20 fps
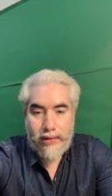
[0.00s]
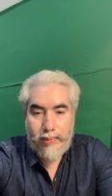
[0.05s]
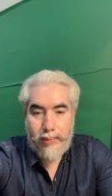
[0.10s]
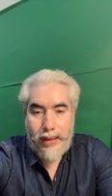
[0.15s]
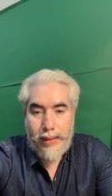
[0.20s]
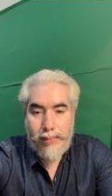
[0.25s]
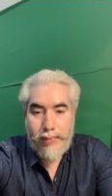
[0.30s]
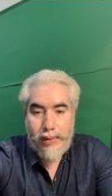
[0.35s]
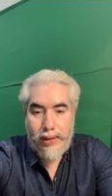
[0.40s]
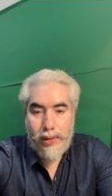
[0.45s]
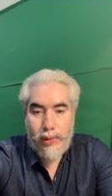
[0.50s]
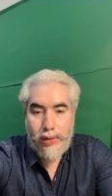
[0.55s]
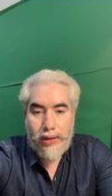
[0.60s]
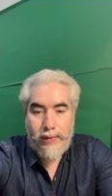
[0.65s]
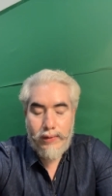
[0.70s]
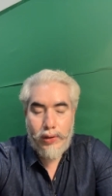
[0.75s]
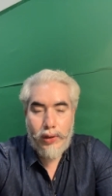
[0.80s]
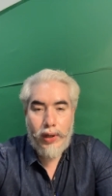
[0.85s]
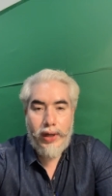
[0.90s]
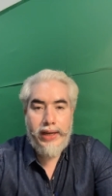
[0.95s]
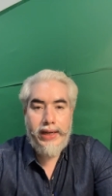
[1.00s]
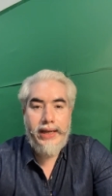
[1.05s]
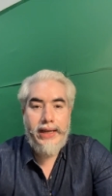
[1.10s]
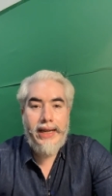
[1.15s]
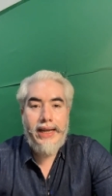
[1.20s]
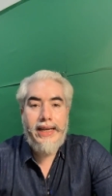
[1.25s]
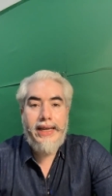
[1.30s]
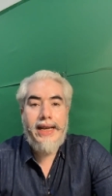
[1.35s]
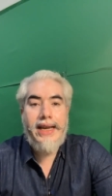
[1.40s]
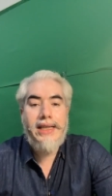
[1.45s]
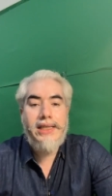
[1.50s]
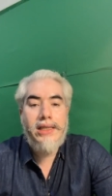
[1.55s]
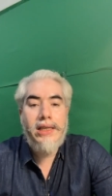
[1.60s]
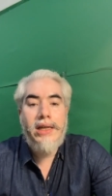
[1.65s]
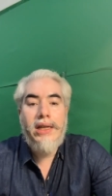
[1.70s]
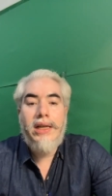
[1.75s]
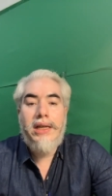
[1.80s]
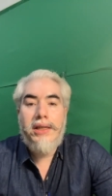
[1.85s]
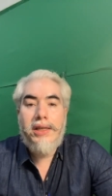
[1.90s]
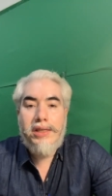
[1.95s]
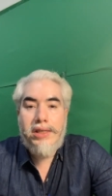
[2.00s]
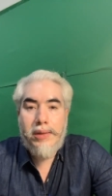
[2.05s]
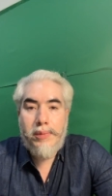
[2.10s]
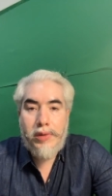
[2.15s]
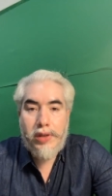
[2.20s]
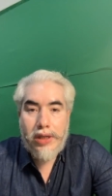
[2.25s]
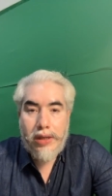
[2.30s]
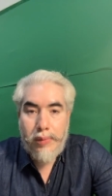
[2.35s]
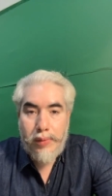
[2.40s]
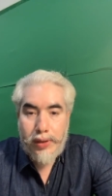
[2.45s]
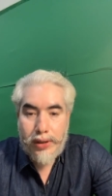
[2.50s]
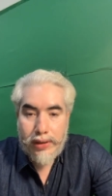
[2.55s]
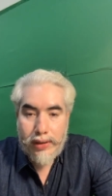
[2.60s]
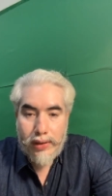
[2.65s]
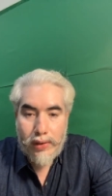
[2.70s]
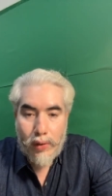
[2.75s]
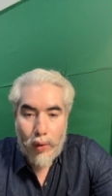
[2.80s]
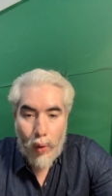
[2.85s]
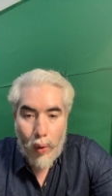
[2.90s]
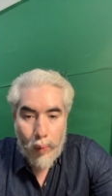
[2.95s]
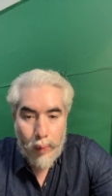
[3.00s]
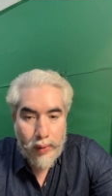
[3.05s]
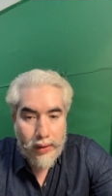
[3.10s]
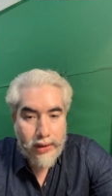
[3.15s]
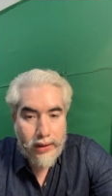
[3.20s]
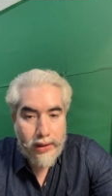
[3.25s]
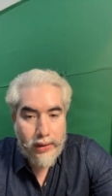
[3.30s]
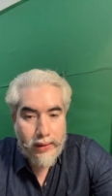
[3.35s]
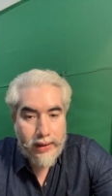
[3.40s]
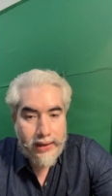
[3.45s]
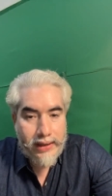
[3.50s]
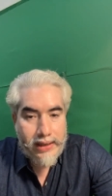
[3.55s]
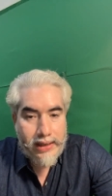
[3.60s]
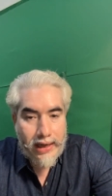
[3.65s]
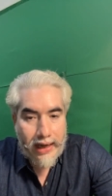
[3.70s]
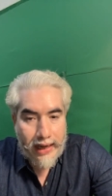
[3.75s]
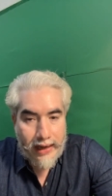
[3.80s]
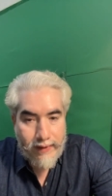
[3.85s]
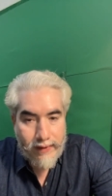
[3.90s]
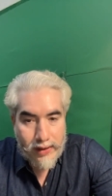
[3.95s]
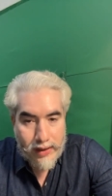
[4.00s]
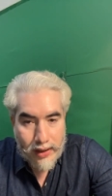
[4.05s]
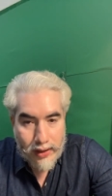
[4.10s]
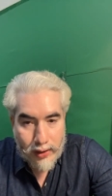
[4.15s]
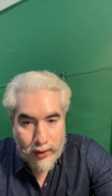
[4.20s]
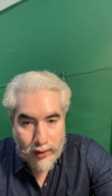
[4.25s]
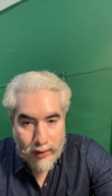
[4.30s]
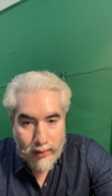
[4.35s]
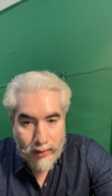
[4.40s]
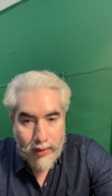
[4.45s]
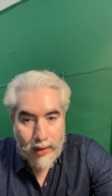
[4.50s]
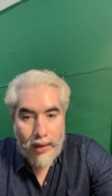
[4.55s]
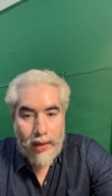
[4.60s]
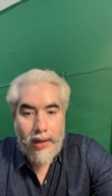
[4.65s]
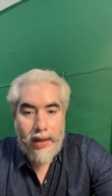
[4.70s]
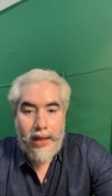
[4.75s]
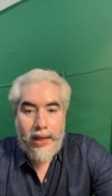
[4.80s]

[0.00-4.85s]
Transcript: members who have joined in and yes the subscription is open during this live session